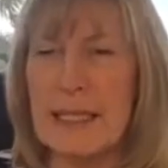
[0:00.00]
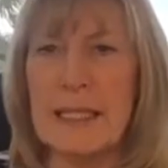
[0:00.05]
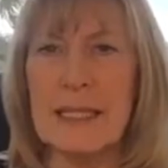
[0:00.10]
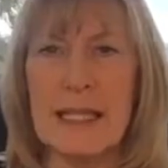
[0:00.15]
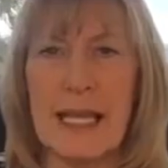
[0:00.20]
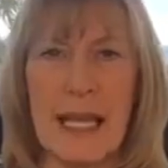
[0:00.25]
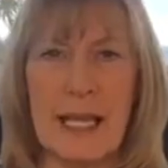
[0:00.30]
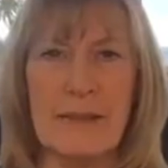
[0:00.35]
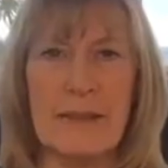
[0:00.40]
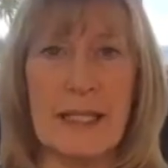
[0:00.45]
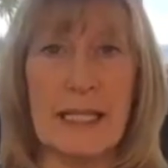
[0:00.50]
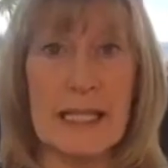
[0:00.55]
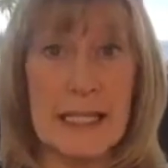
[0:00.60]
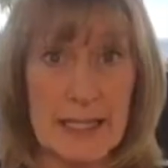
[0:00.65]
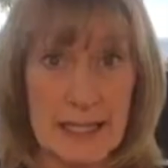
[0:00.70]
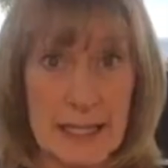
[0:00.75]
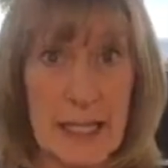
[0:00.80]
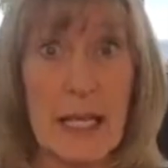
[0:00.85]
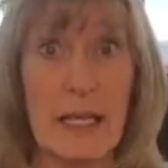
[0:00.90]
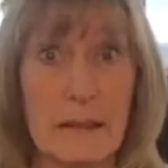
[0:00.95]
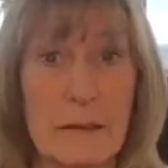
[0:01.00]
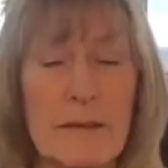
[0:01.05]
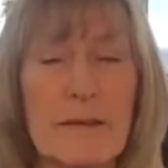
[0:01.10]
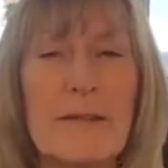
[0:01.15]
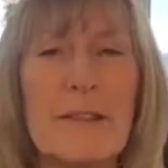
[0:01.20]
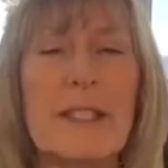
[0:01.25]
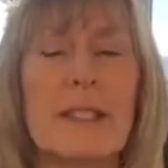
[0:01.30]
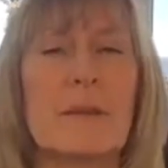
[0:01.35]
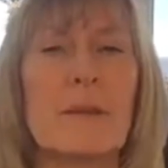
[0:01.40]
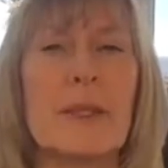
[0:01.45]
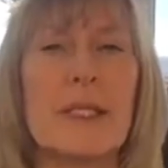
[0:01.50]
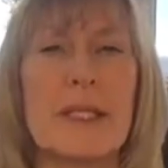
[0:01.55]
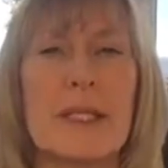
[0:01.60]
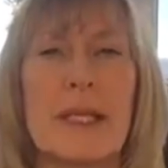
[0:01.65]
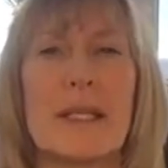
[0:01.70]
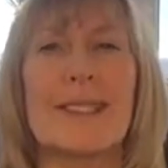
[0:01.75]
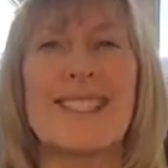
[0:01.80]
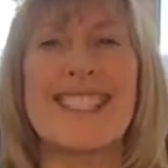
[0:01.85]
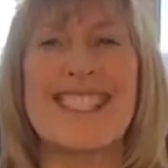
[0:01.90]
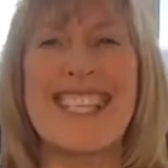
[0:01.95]
to have these selves and we
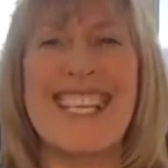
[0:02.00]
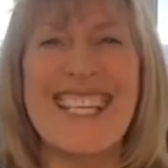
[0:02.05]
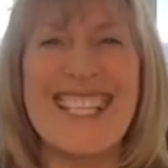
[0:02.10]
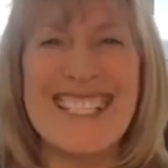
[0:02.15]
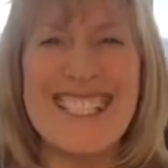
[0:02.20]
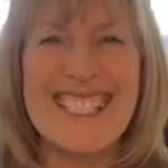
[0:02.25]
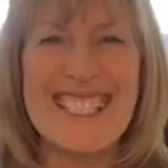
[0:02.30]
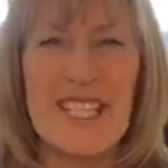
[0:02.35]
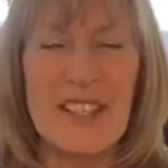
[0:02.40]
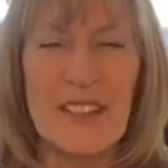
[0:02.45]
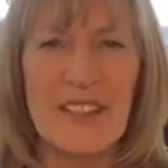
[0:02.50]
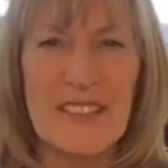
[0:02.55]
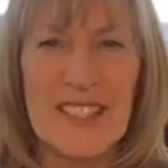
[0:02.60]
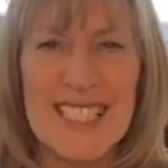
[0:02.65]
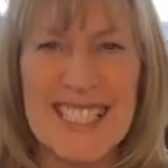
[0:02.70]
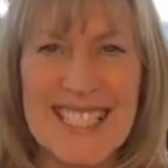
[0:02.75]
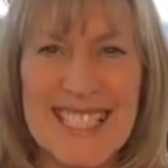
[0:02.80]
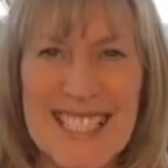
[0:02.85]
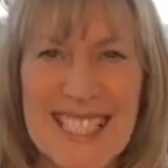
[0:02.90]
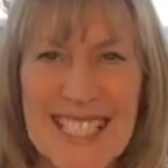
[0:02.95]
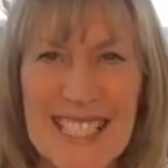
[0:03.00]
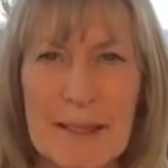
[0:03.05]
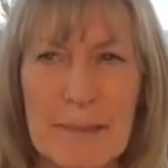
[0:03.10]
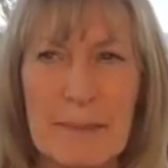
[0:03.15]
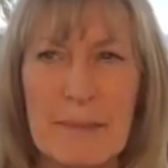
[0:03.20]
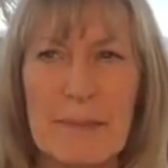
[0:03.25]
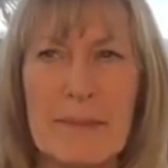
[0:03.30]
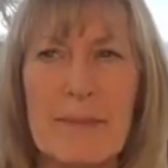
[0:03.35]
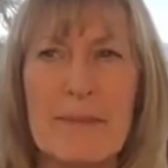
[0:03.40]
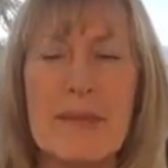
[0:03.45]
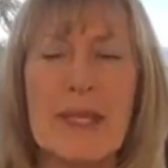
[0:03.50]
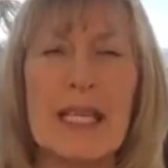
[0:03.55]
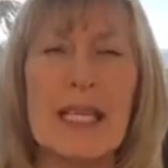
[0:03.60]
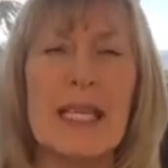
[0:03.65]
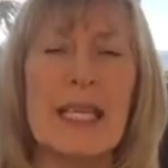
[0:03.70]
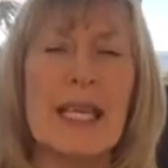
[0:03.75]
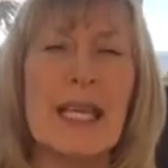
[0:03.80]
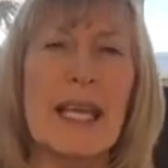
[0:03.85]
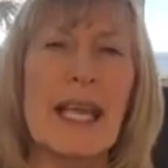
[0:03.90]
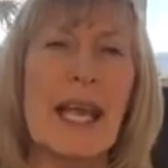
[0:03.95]
started to get self-esteem.
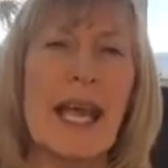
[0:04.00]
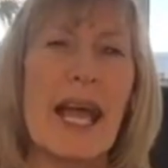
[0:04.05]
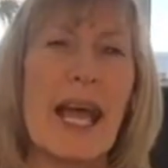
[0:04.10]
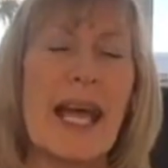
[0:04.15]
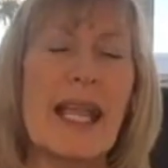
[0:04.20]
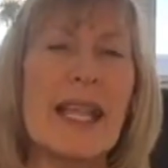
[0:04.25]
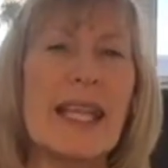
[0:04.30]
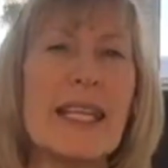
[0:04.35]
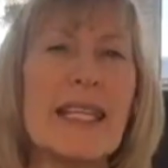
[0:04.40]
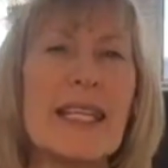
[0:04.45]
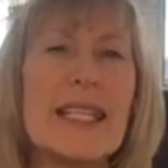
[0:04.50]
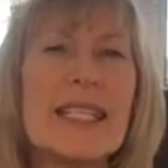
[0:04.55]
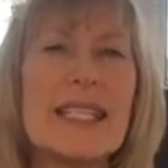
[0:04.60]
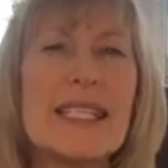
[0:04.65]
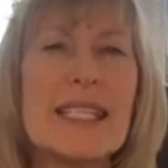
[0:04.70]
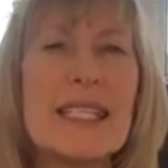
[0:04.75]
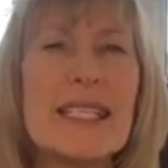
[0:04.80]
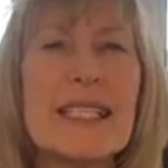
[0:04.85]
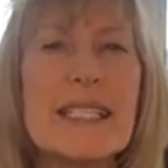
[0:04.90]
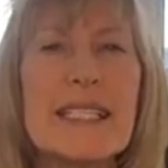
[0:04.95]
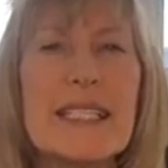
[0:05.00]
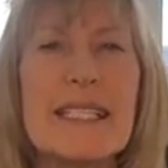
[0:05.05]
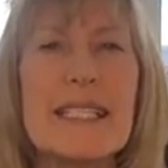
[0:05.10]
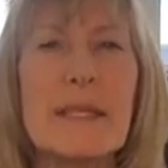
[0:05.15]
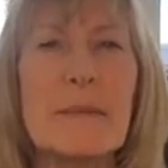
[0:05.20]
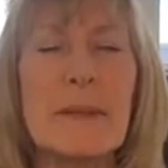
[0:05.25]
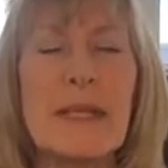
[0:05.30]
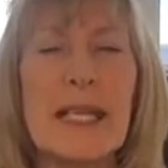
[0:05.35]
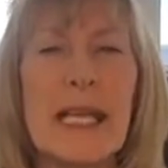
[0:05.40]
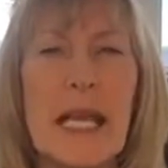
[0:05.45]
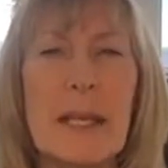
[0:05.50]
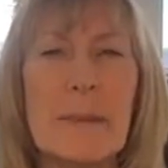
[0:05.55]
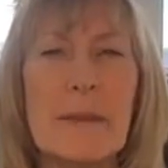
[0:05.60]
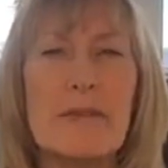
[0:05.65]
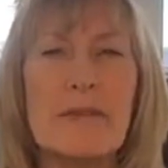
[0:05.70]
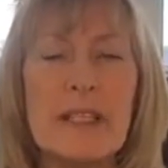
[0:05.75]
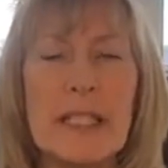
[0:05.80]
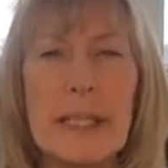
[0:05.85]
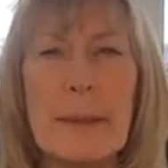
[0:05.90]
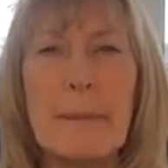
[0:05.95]
And then in the 60s it became a
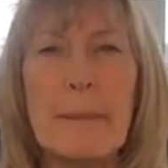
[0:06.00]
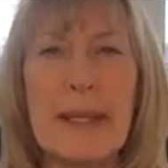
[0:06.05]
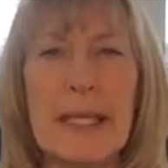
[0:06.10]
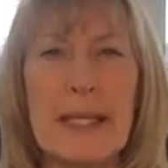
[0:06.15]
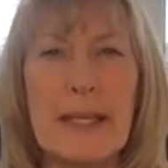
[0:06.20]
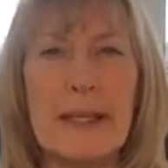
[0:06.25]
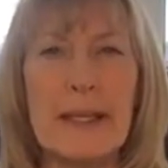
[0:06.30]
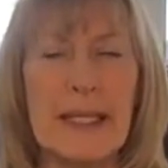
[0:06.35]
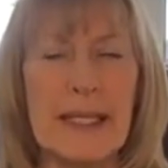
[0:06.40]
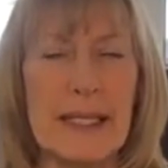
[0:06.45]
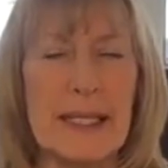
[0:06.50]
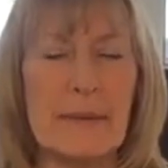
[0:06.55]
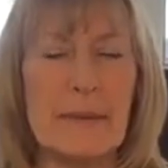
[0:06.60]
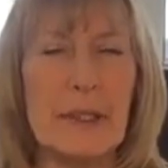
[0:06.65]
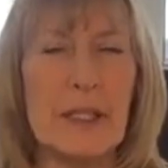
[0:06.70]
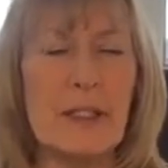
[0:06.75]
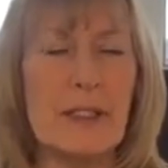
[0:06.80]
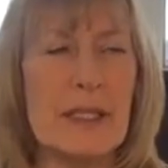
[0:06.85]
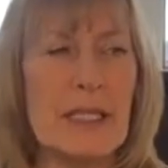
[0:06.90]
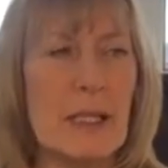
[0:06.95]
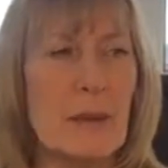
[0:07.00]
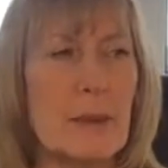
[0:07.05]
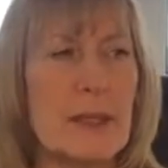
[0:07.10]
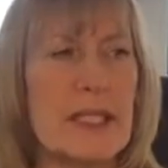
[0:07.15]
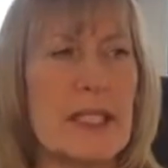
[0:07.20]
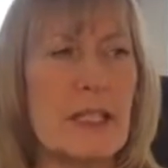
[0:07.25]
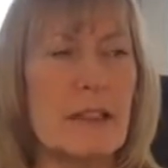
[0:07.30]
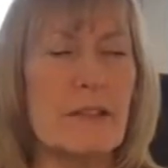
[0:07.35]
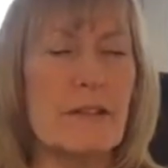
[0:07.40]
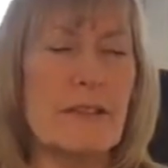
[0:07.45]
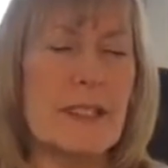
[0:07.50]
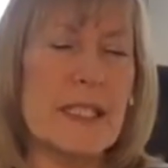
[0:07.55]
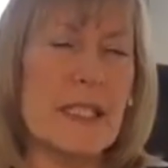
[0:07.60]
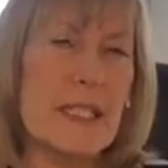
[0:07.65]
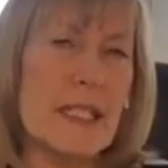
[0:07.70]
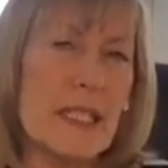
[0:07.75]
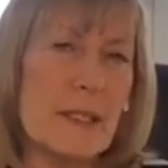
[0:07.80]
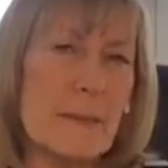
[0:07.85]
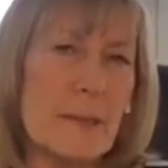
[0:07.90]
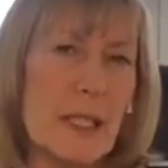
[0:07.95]
really big thing because there were
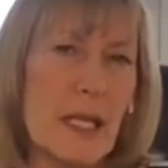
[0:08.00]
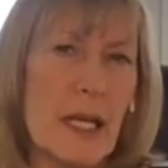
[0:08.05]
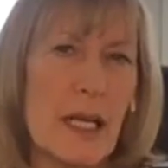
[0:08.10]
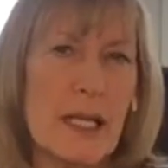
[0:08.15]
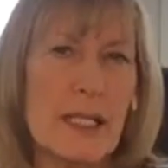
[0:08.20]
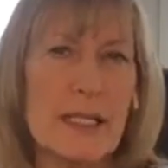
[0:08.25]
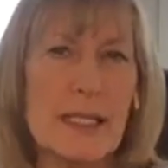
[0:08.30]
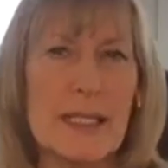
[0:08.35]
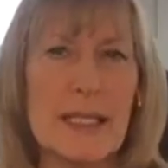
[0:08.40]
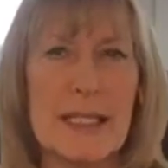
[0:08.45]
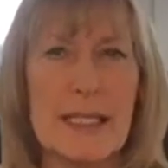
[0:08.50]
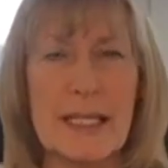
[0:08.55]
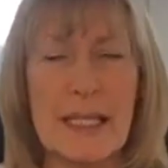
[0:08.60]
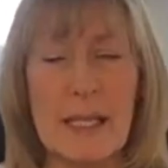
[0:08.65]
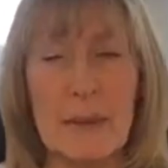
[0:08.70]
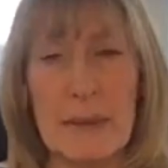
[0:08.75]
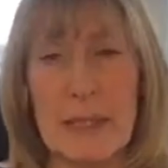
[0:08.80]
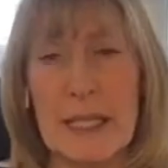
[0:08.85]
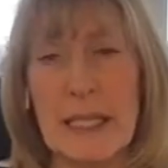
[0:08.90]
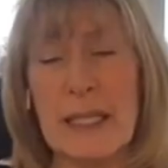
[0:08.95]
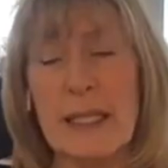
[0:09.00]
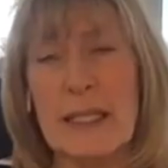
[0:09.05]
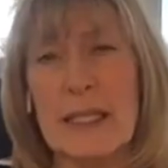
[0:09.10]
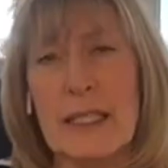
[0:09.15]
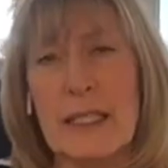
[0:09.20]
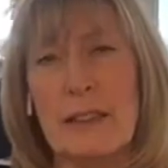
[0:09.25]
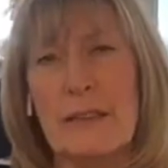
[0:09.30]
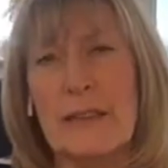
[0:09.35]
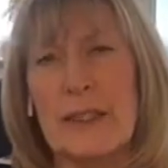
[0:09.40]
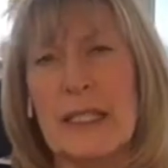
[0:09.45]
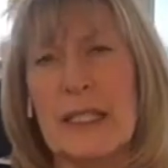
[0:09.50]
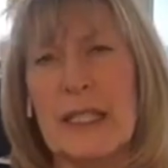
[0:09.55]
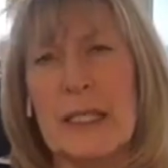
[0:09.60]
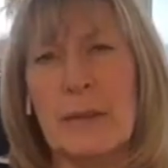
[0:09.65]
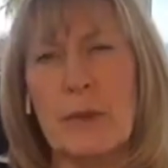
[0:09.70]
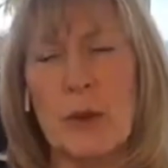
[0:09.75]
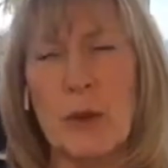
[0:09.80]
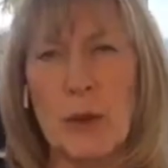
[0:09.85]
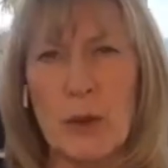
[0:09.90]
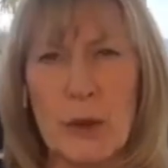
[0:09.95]
self-esteem classes and there were self-esteem
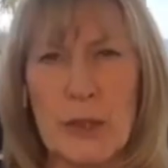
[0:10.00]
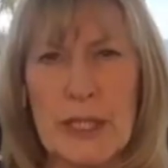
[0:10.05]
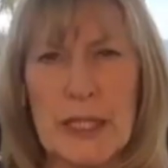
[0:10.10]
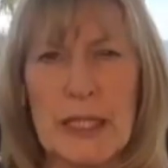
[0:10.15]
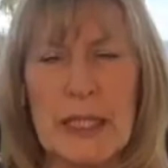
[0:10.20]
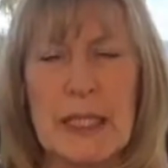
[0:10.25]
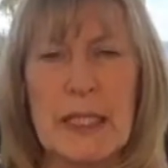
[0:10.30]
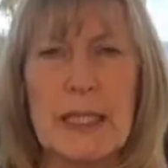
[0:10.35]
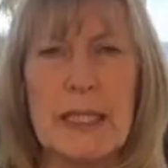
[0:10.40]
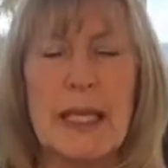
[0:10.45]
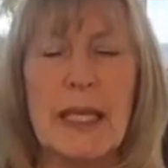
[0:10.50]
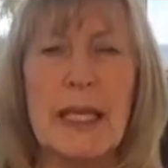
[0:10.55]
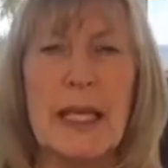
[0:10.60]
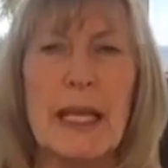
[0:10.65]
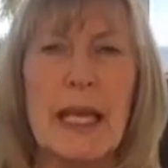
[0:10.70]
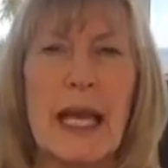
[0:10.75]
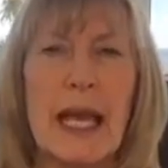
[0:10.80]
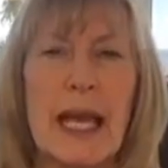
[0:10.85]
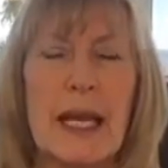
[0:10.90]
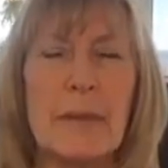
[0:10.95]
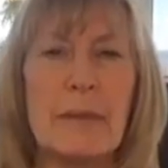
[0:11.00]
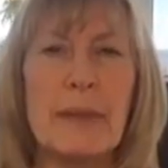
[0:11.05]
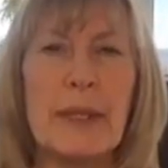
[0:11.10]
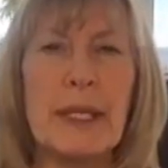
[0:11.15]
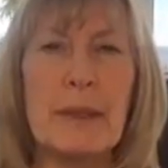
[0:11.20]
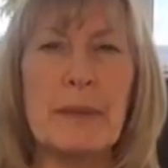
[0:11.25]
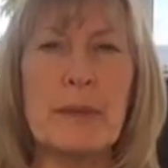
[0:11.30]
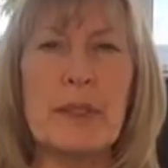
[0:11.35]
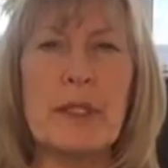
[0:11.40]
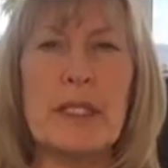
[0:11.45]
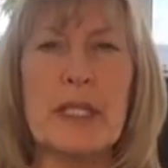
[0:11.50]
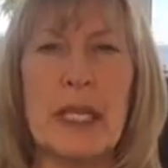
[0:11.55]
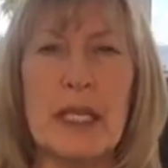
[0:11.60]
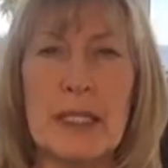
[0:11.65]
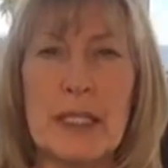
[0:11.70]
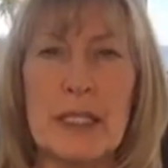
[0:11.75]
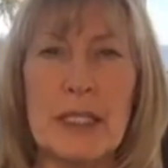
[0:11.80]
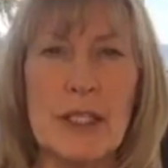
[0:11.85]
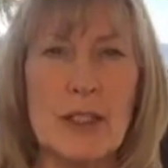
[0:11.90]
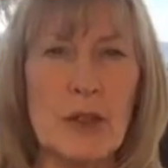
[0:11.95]
courses, and people
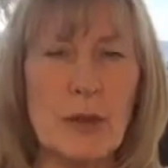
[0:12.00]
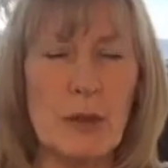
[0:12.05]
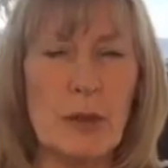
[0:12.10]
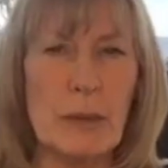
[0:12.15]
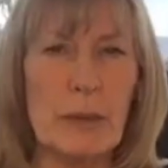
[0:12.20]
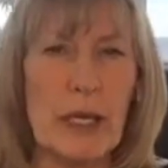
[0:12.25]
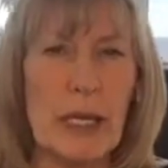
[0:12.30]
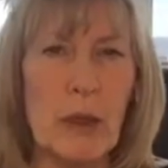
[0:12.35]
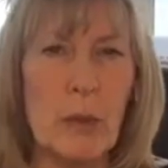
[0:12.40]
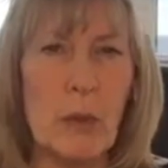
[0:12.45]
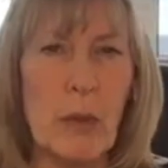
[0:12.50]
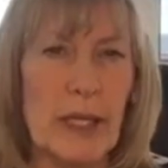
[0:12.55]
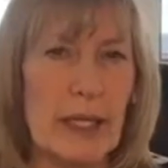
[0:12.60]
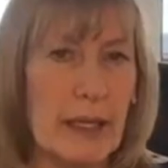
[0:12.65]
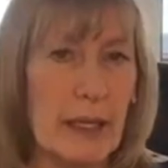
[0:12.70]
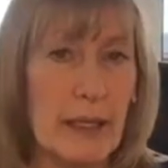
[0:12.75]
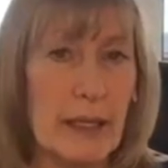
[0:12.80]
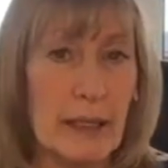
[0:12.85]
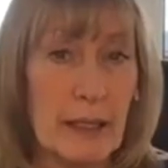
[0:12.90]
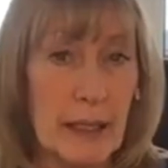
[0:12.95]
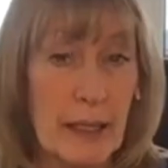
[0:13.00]
started to talk about whether